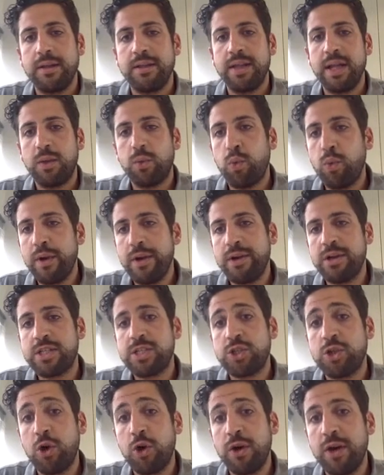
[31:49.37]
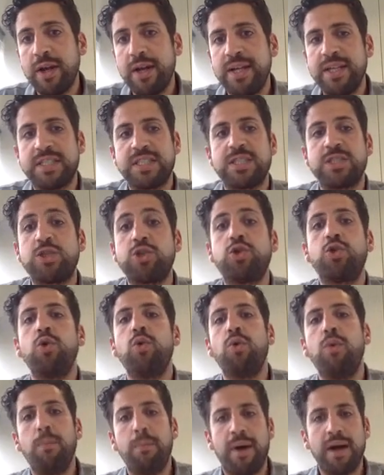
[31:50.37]
that we restore, it's
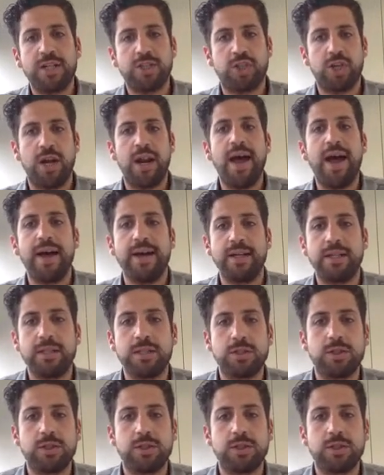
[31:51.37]
too much light.